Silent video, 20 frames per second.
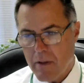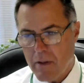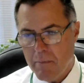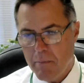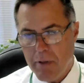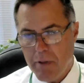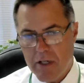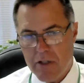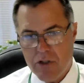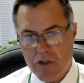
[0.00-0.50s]

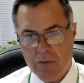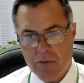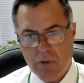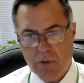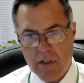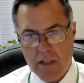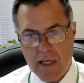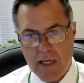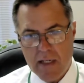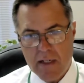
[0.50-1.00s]
budget
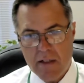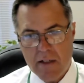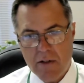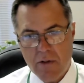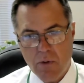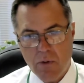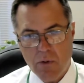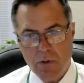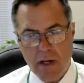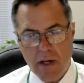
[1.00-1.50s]

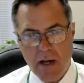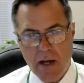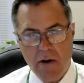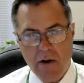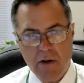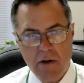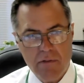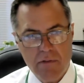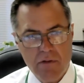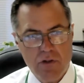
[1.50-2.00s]
related or the
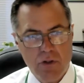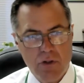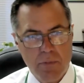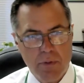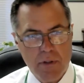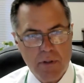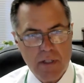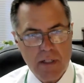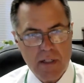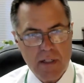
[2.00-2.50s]
hiring of a
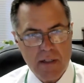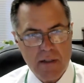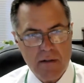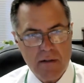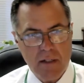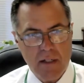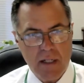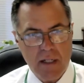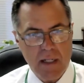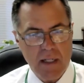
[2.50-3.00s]
superintendent.
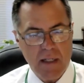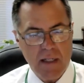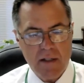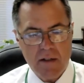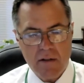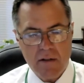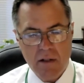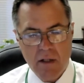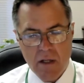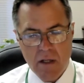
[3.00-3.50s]
And
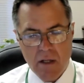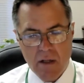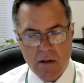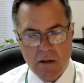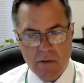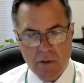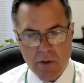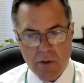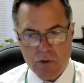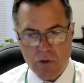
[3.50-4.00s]
again,
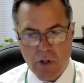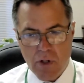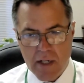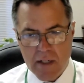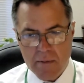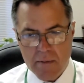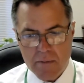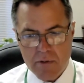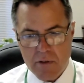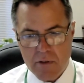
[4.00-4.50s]
those are
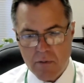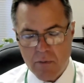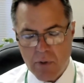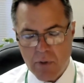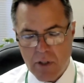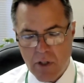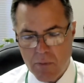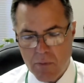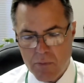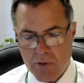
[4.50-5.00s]
items that
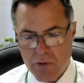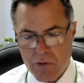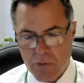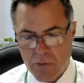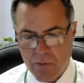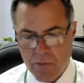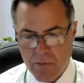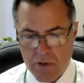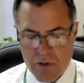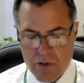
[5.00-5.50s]
we hope the
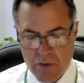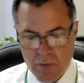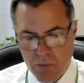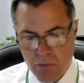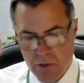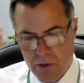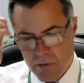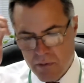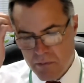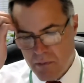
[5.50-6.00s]
school division
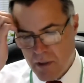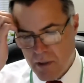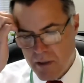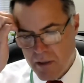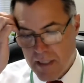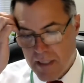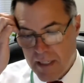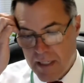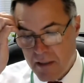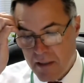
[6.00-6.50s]
will
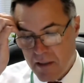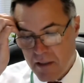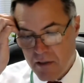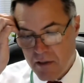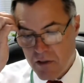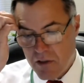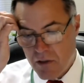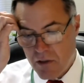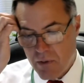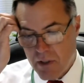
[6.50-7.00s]
take into
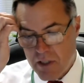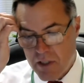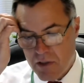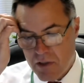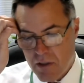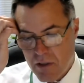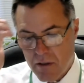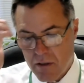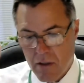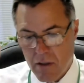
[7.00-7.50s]

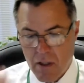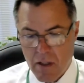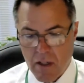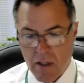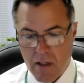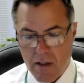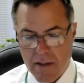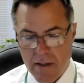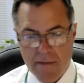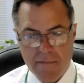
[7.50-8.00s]
consideration,
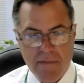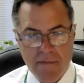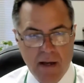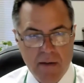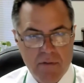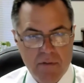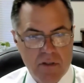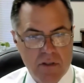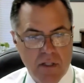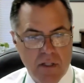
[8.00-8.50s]
that
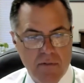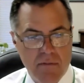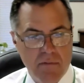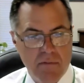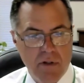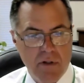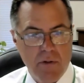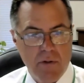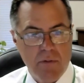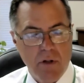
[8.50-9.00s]
5-7
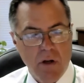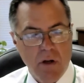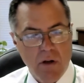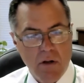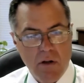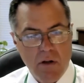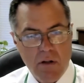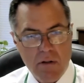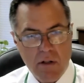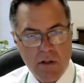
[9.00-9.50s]
vote
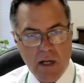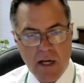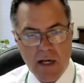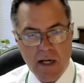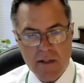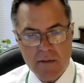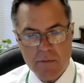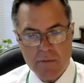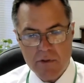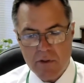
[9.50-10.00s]
on
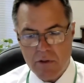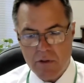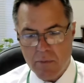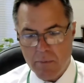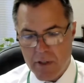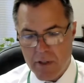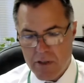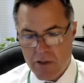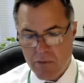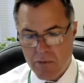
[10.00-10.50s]
items that are
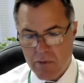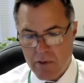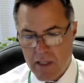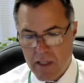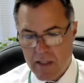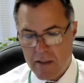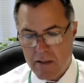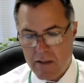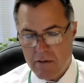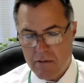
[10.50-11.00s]
budget
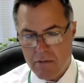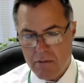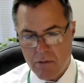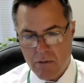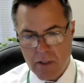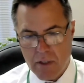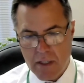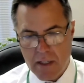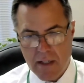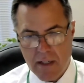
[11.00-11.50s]
related
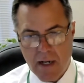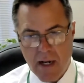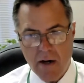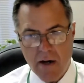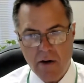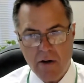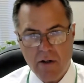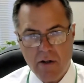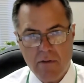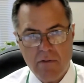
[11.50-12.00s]
or, again,
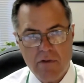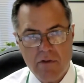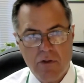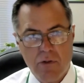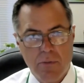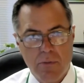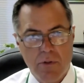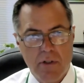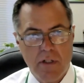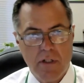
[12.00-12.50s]
hiring of a
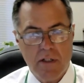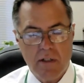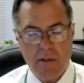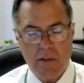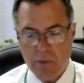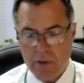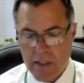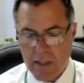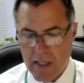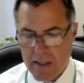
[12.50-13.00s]

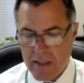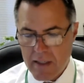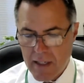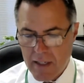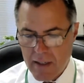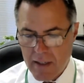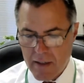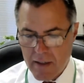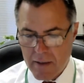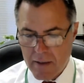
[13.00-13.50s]
superintendent when that
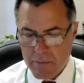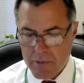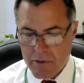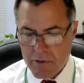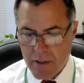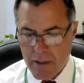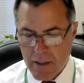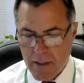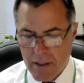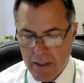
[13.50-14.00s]
day
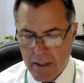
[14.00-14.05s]
comes.